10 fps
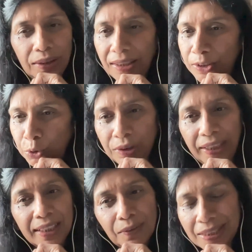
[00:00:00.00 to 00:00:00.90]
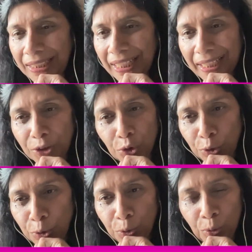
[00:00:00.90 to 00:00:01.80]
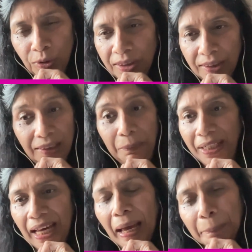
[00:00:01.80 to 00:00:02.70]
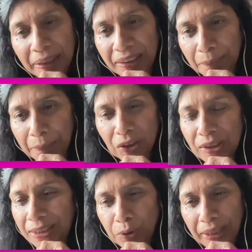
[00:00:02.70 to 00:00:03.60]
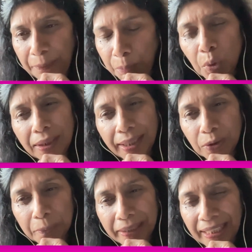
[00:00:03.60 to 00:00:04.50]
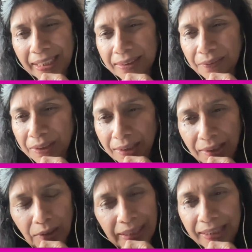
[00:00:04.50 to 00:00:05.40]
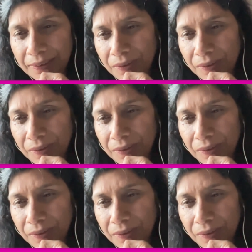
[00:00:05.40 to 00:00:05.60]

do things which I like to do. Remain happy, because I don't get pulled down by negativity, negative